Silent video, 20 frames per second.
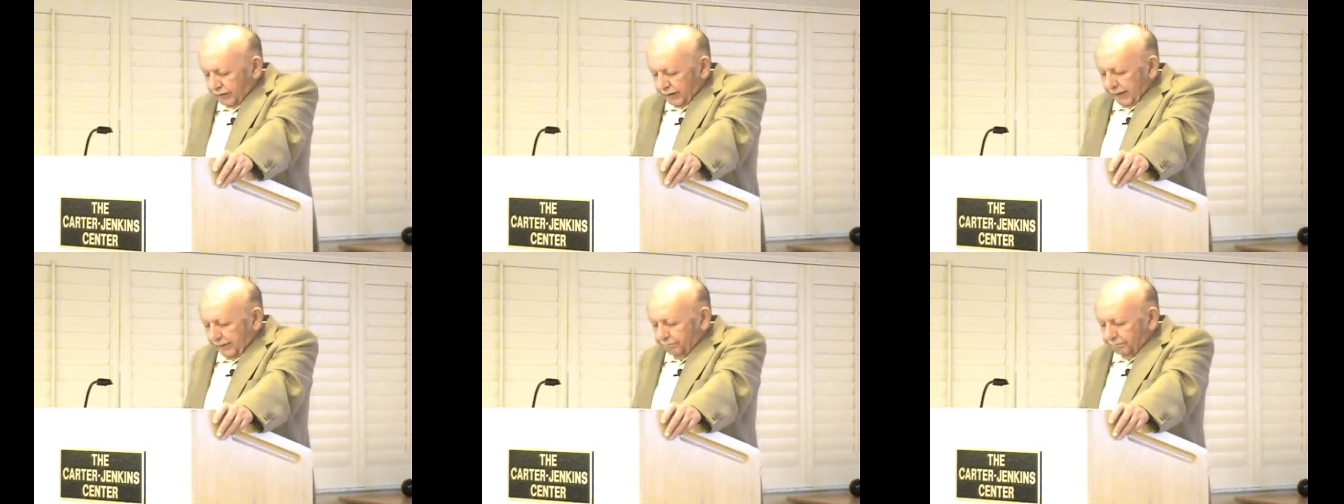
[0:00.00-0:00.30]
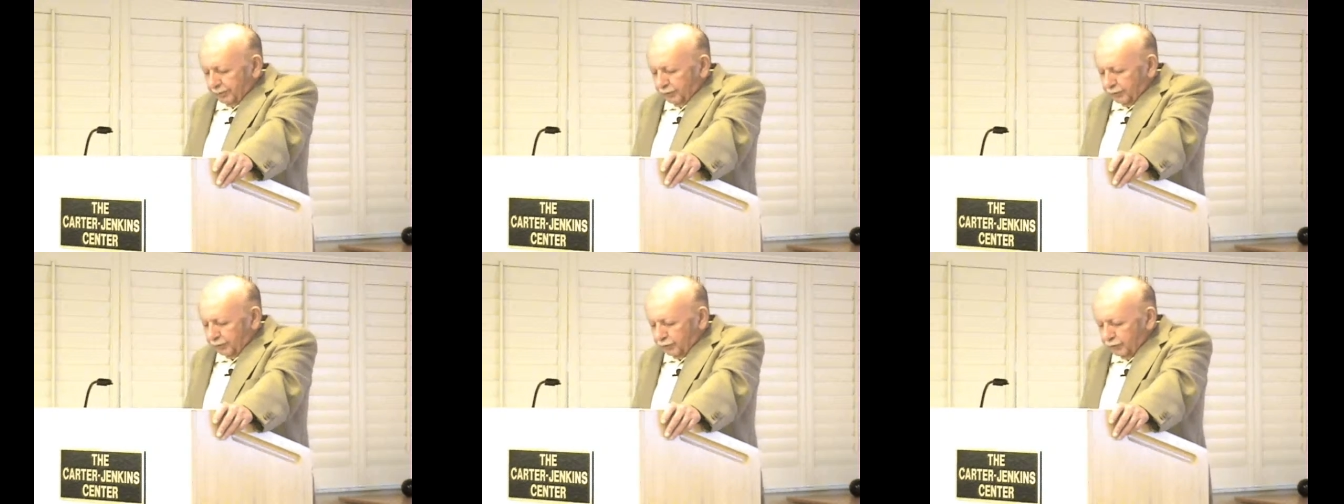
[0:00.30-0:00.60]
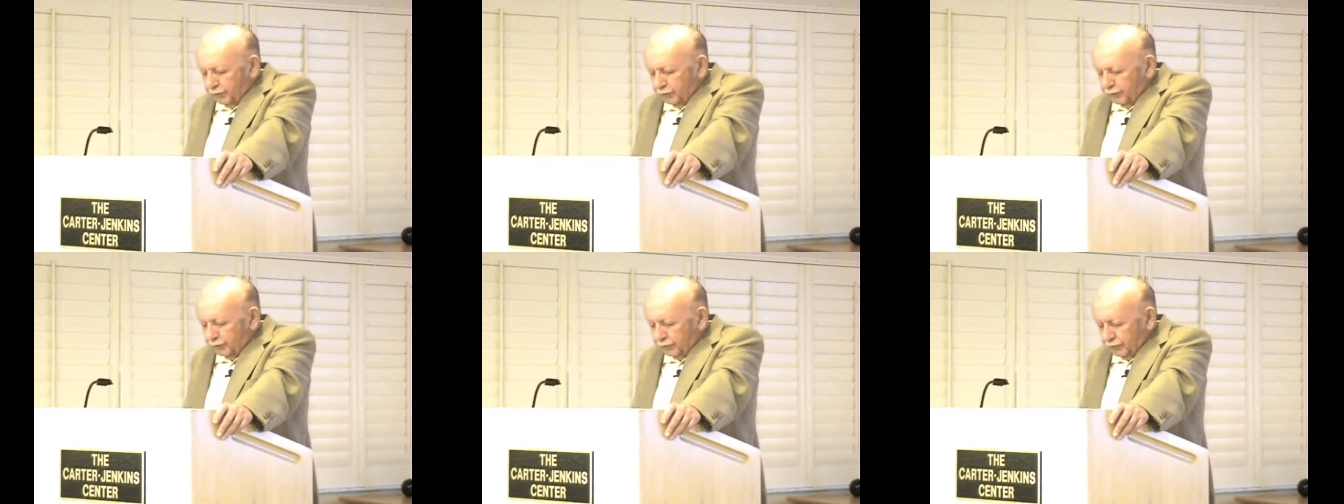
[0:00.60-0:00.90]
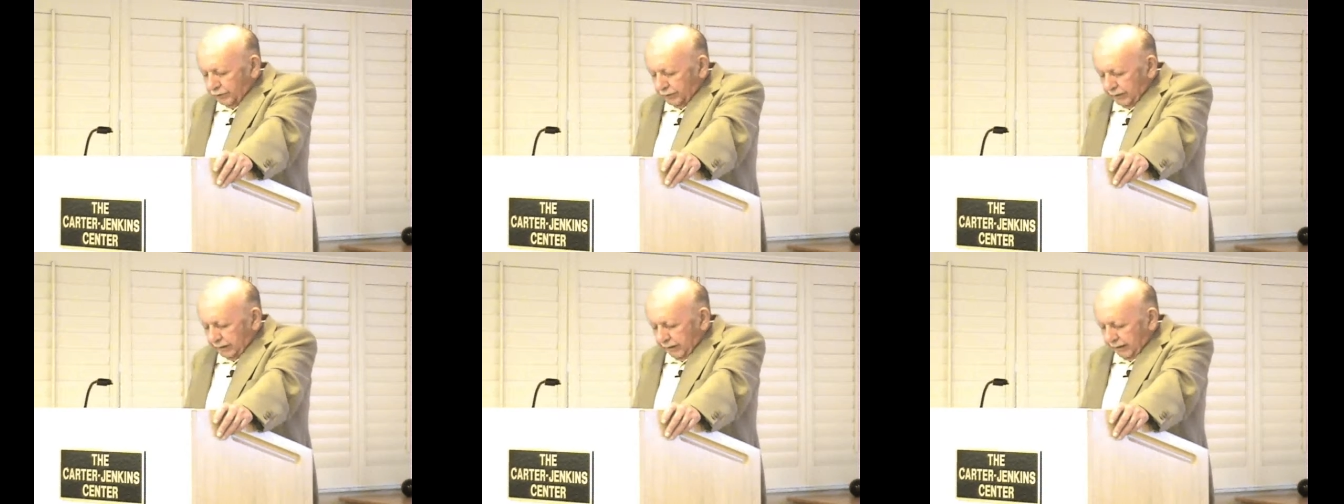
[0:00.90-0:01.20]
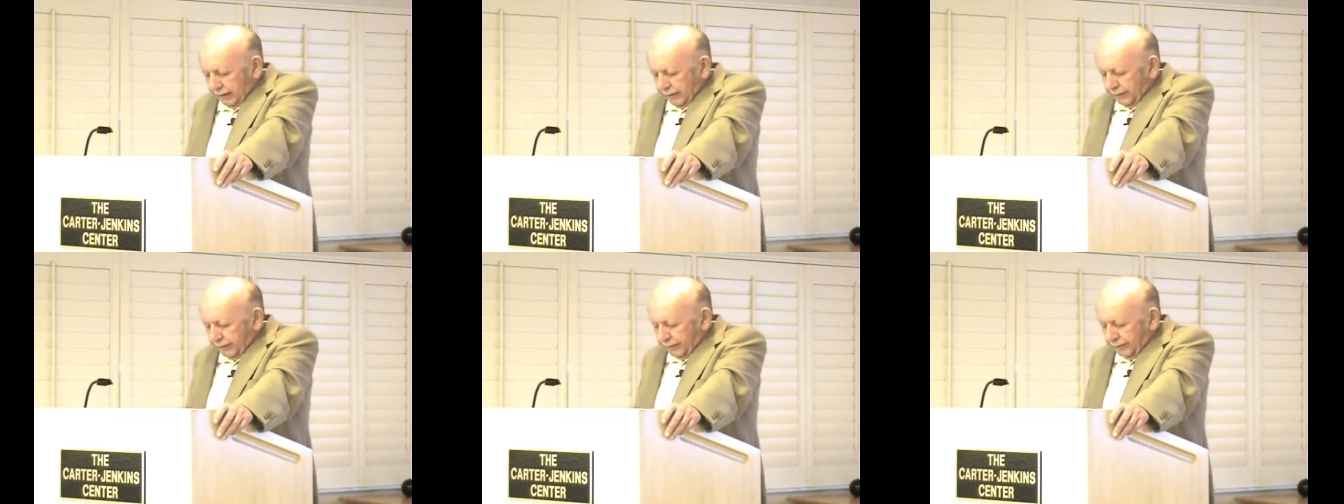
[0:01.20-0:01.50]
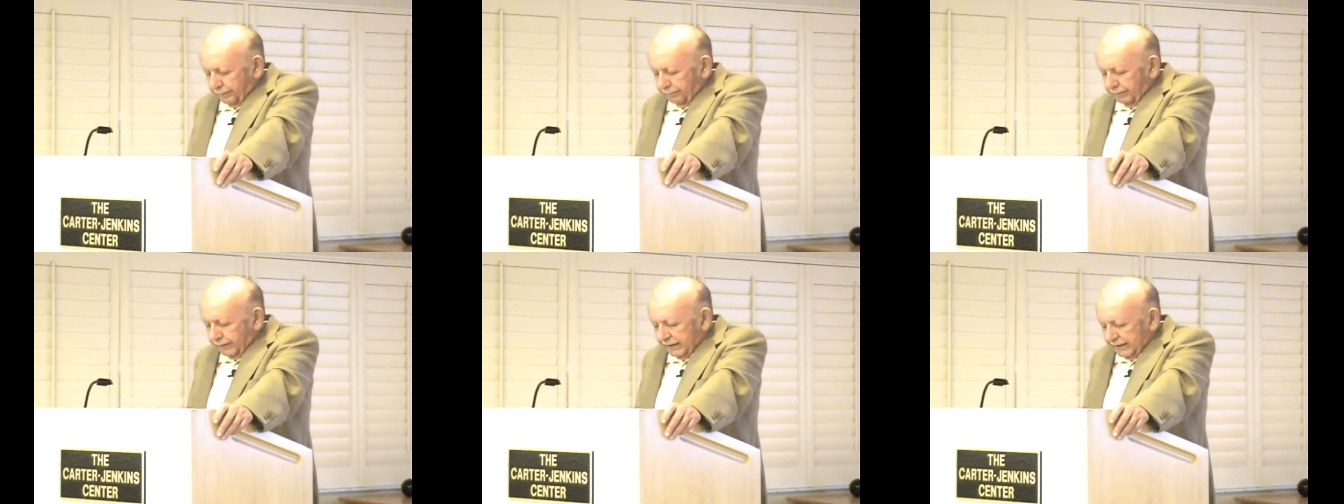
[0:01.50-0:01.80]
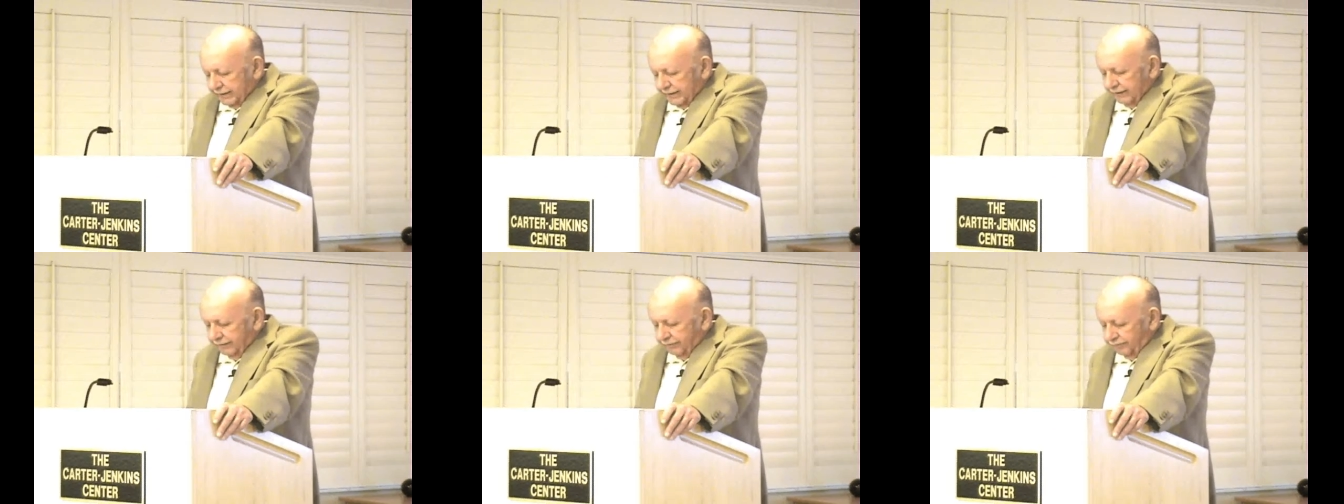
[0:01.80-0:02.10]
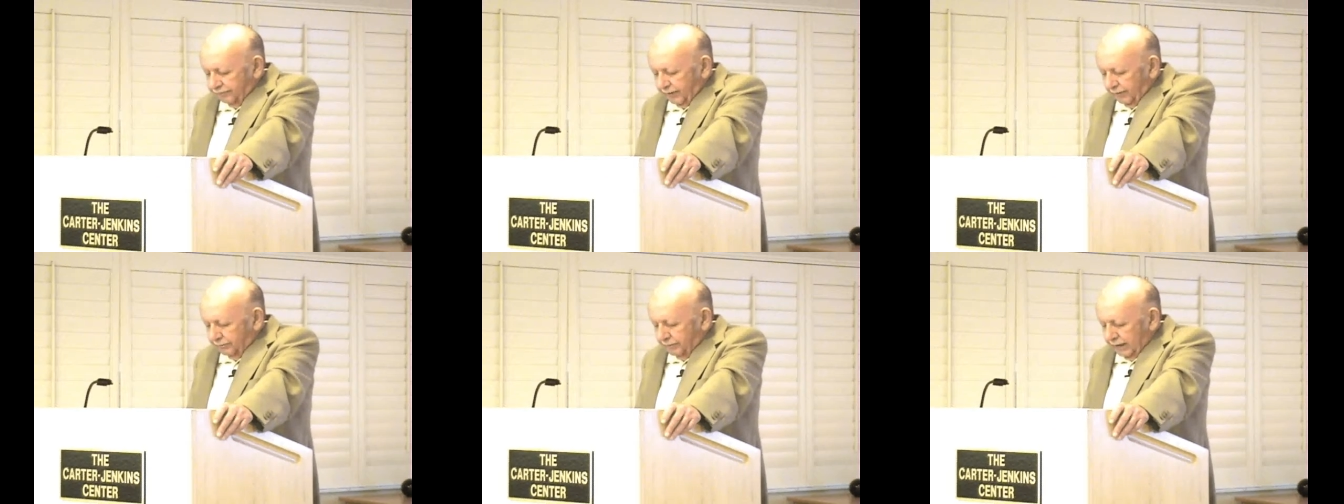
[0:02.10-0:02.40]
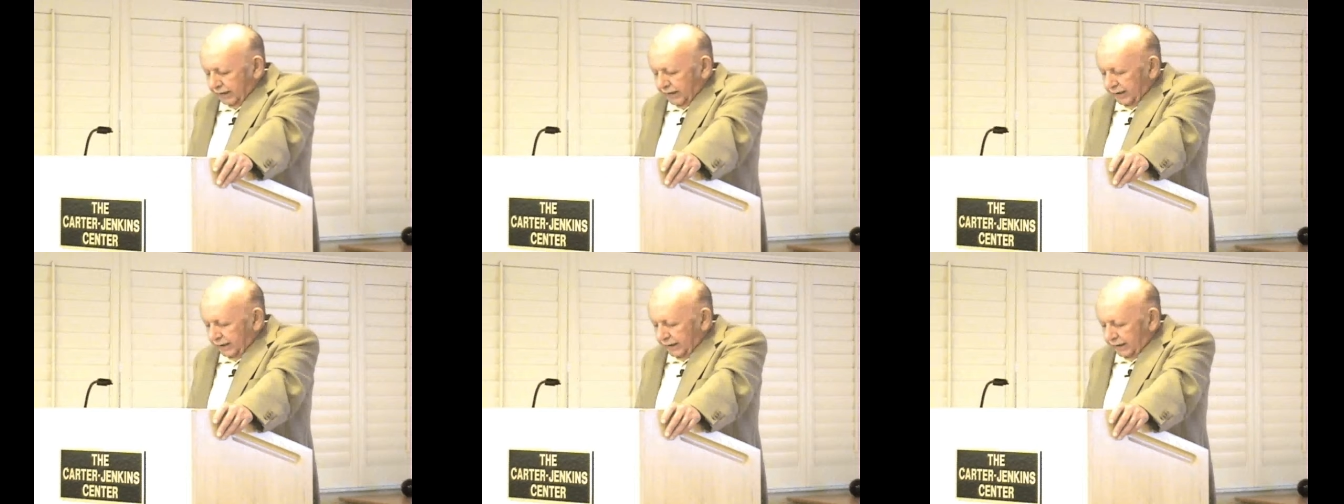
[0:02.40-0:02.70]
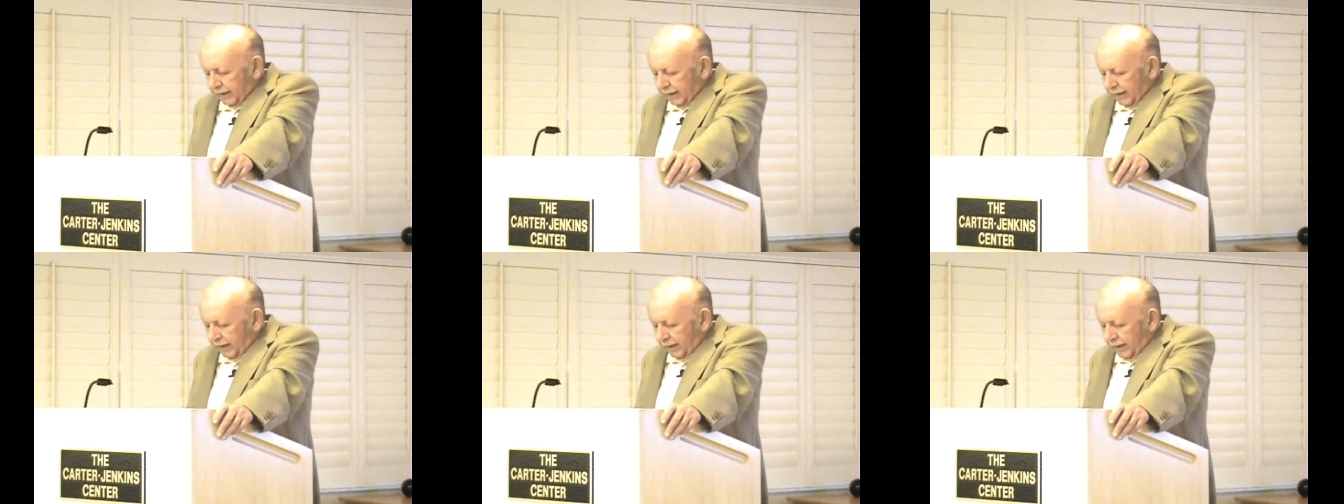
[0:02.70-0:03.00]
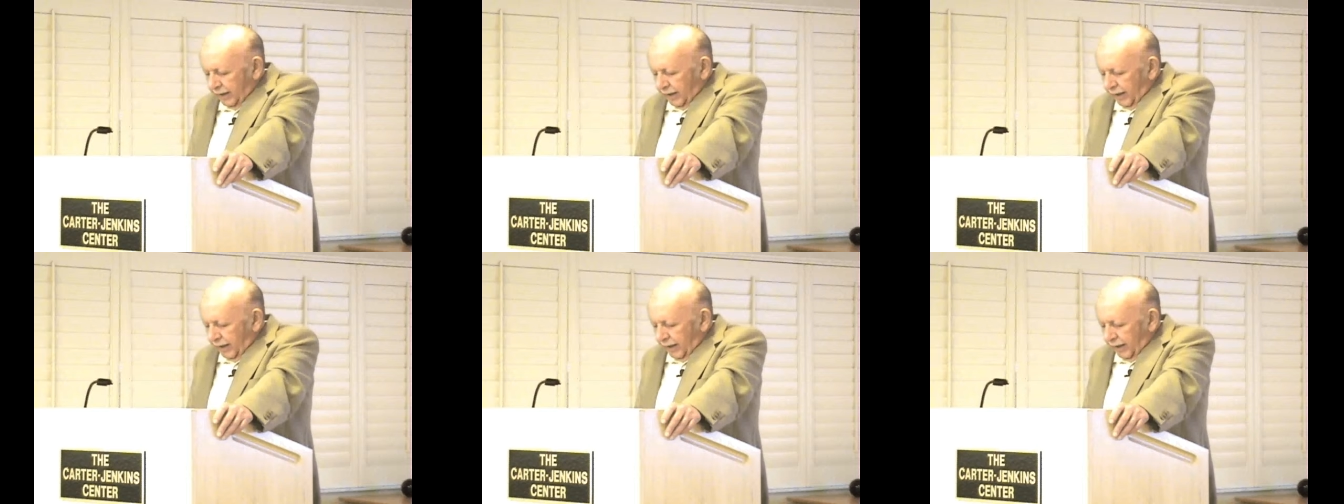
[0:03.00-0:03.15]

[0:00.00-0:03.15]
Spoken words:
reproducing and repeating familiar